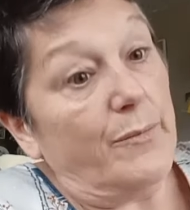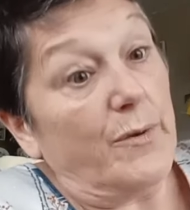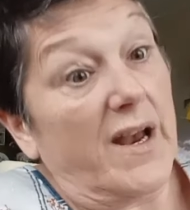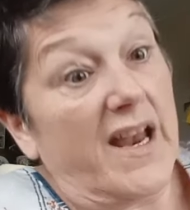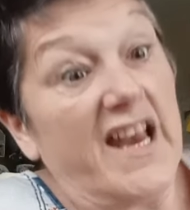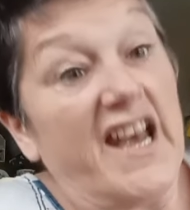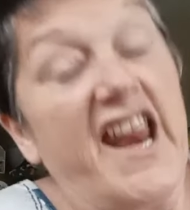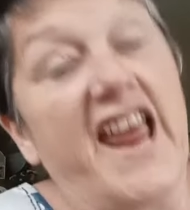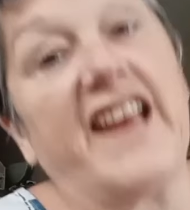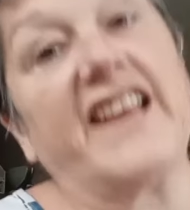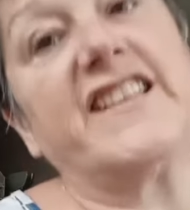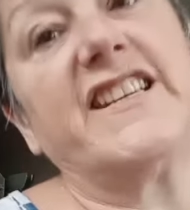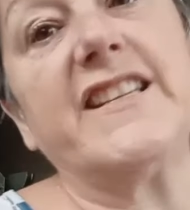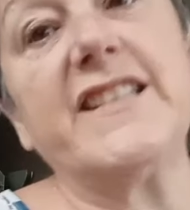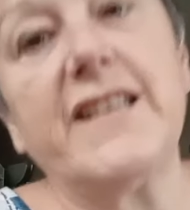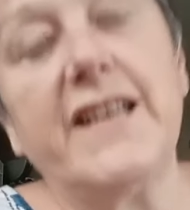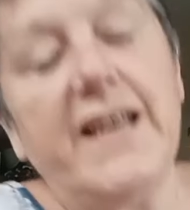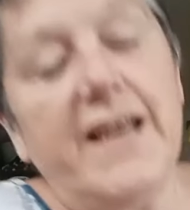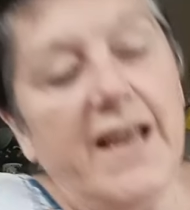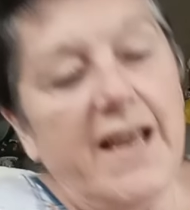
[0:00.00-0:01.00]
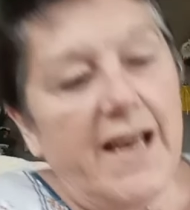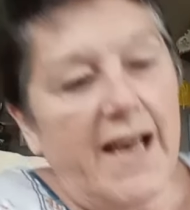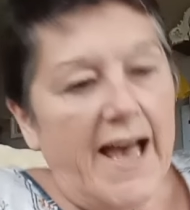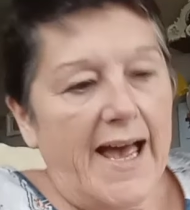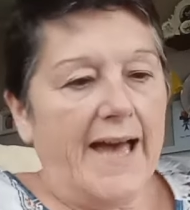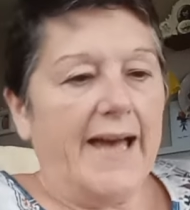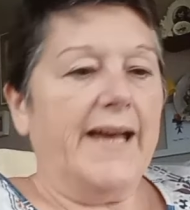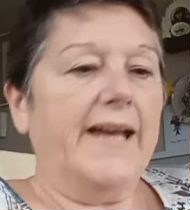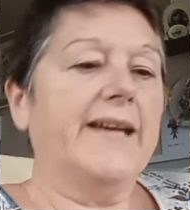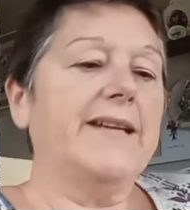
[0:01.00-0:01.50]
We're connected.
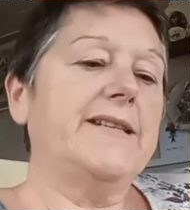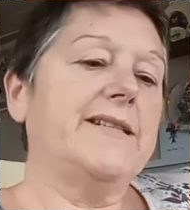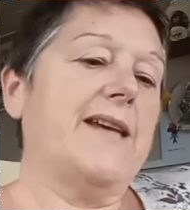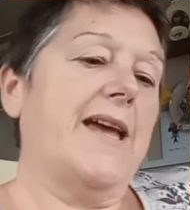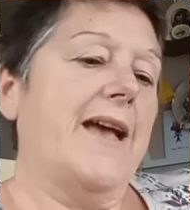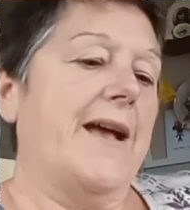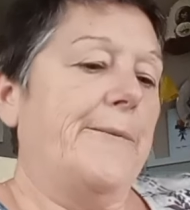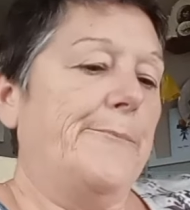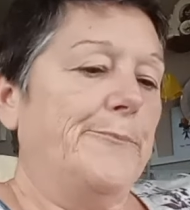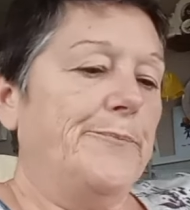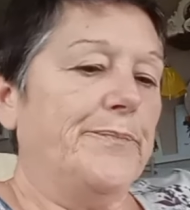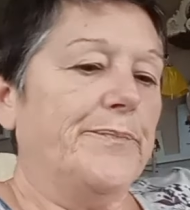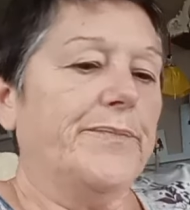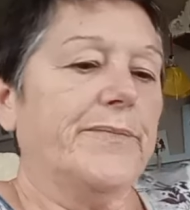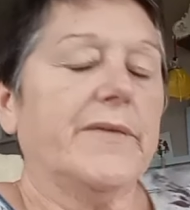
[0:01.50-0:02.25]
And um,